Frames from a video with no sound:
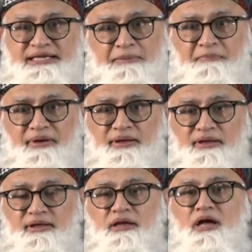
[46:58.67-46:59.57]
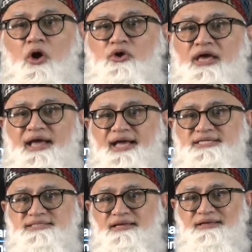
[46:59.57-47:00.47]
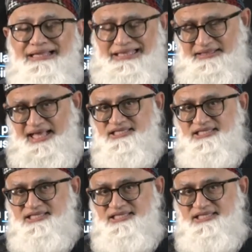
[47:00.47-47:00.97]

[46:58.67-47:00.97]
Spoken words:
number. Okay guys, that's